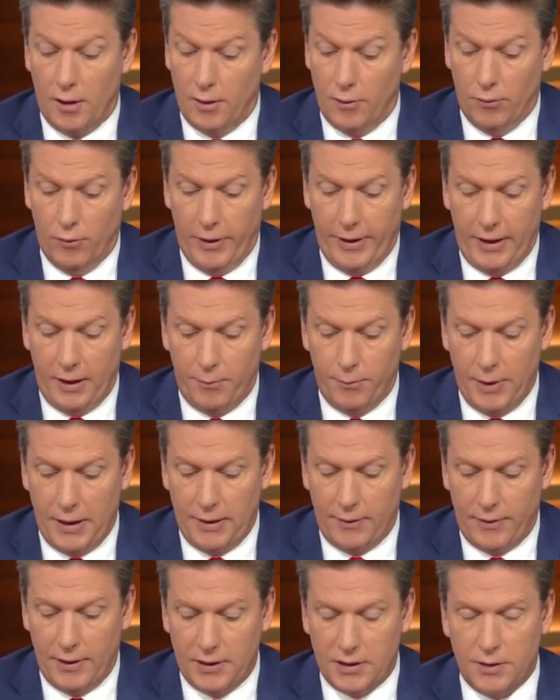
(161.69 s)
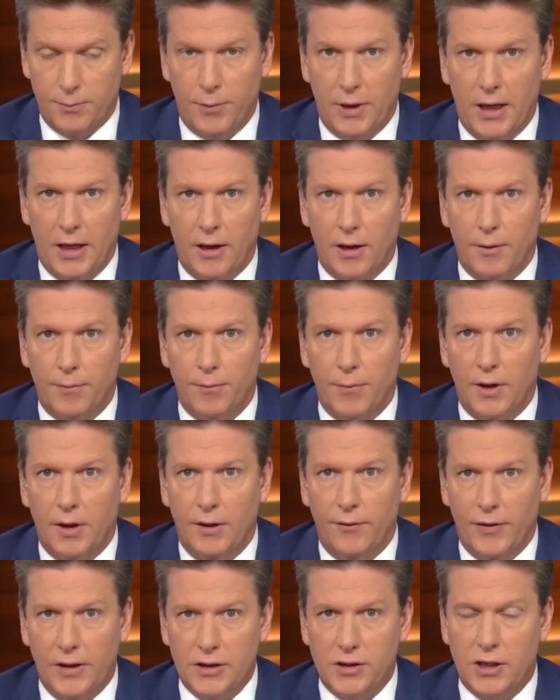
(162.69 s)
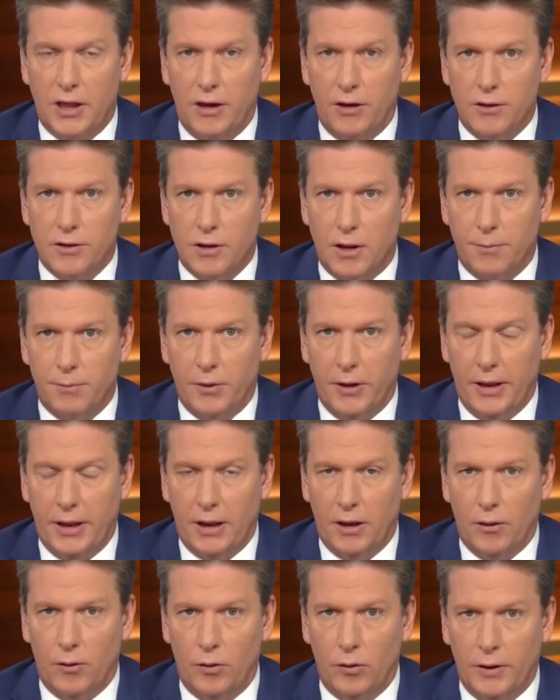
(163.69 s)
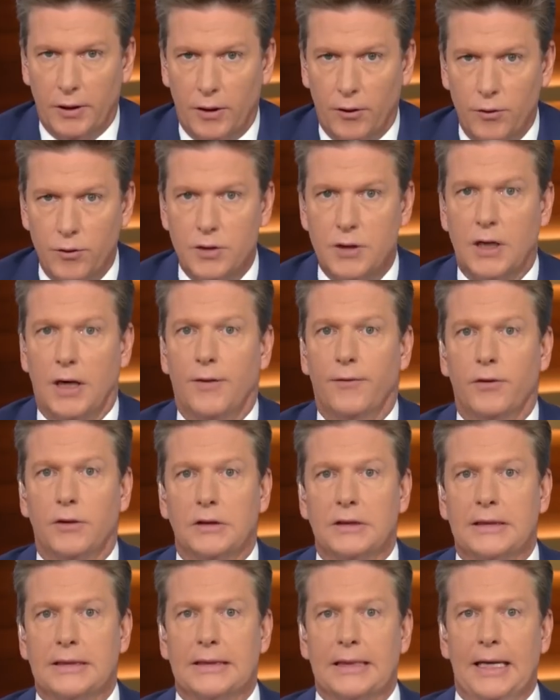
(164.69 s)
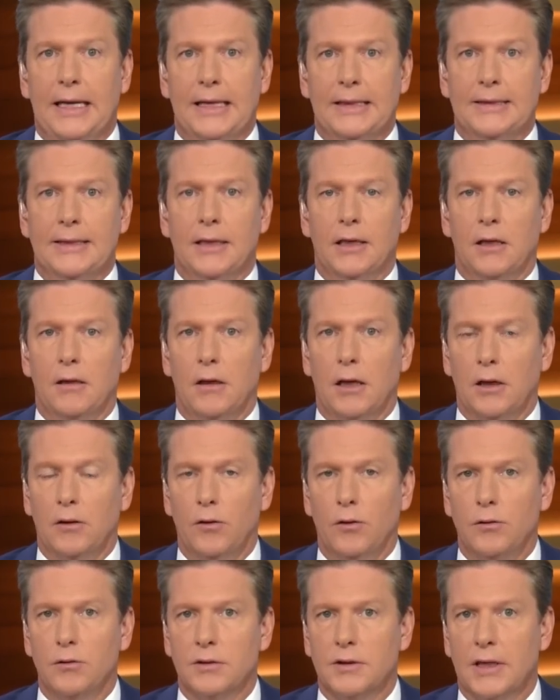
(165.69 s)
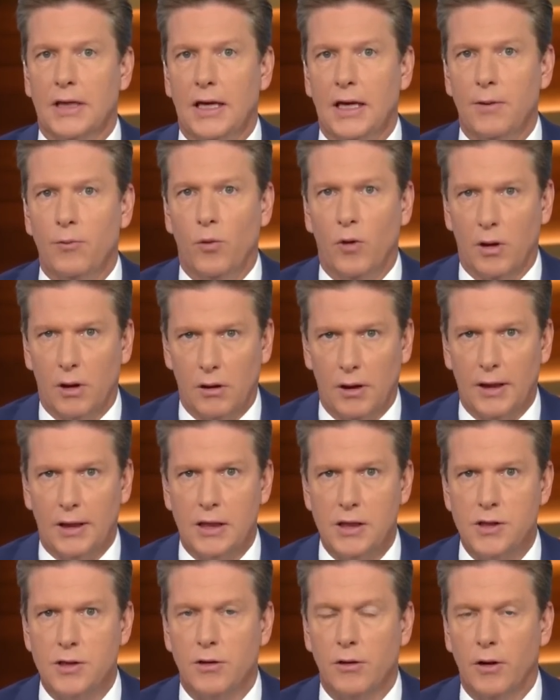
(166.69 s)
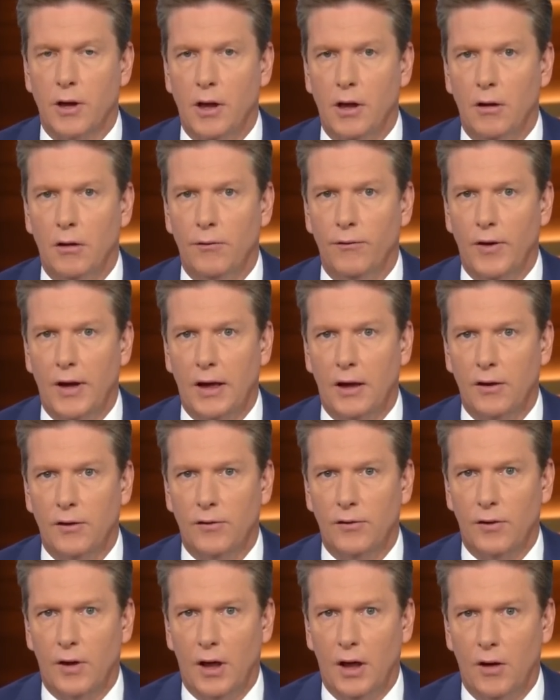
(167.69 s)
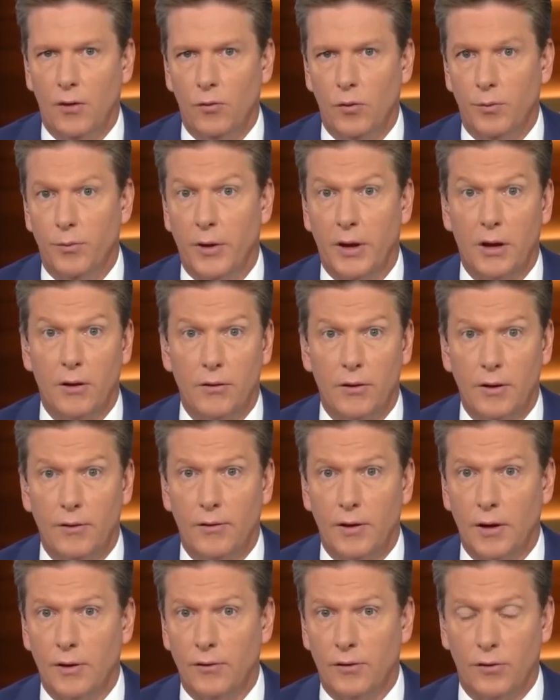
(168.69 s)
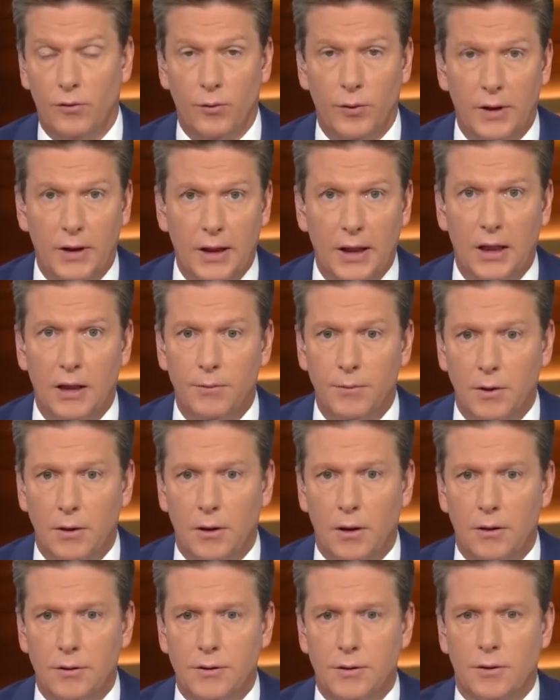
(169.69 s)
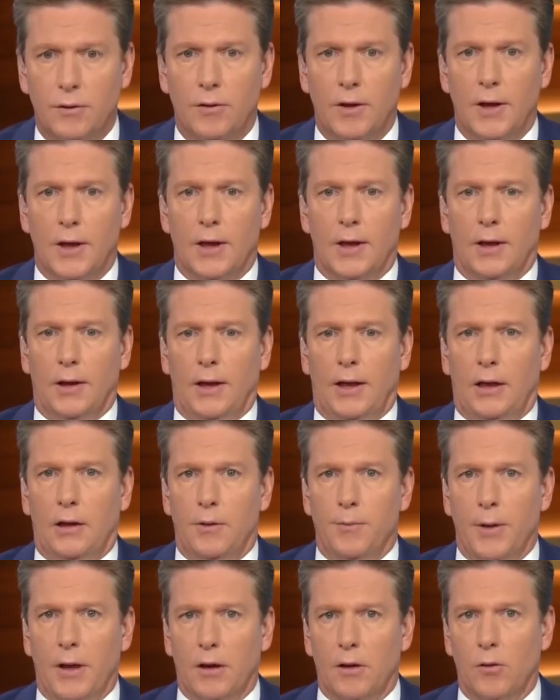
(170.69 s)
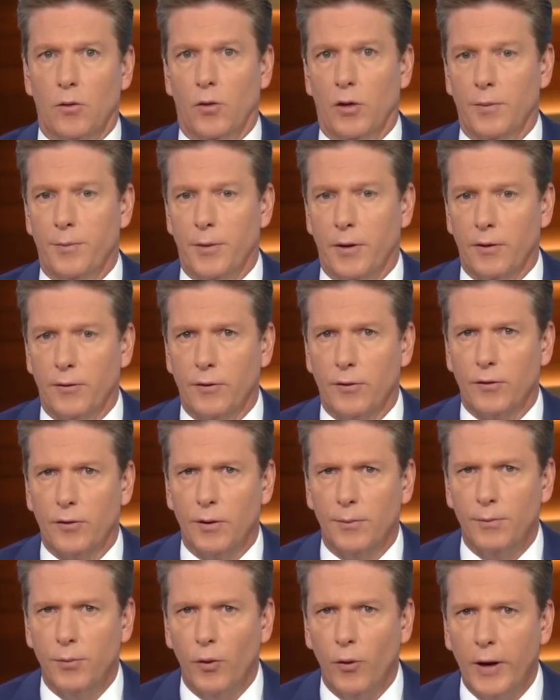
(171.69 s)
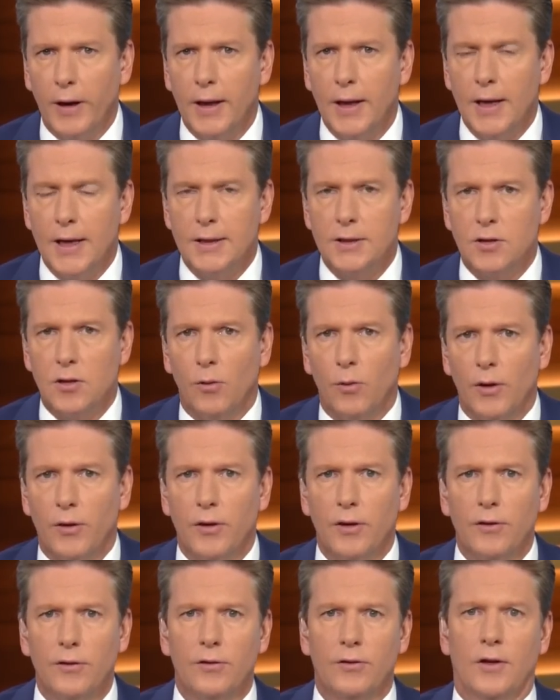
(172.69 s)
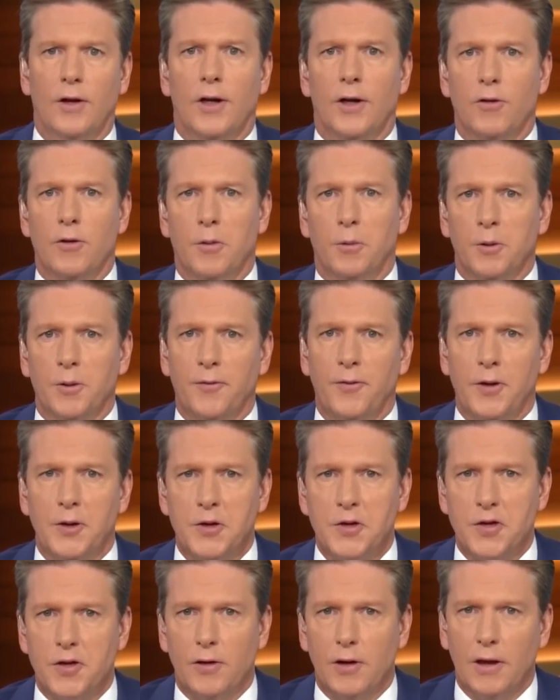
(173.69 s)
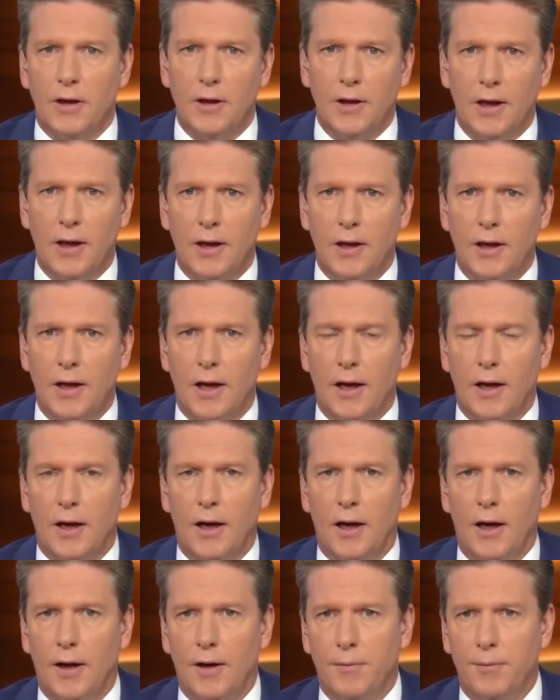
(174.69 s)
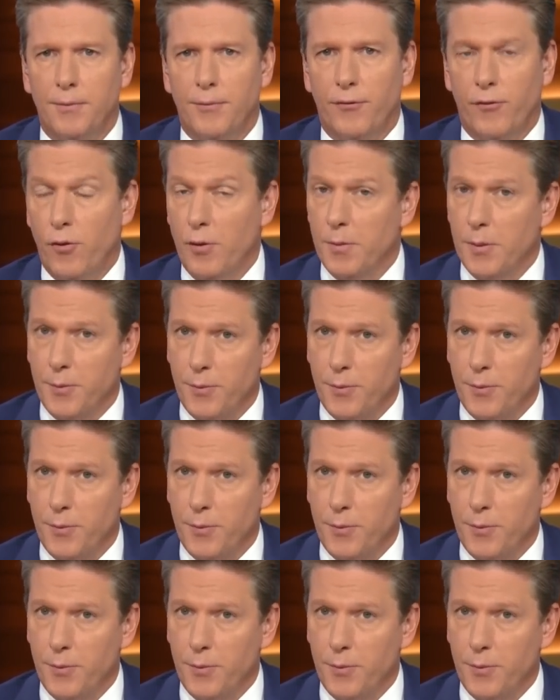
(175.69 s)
writing bad things about him. Investigators are planning on holding a news conference at 10 o'clock local time, 1 o'clock Eastern in Vegas, and we'll bring you details as we get them. He'll also likely make a court appearance at some point. So with us, criminal defense attorney and former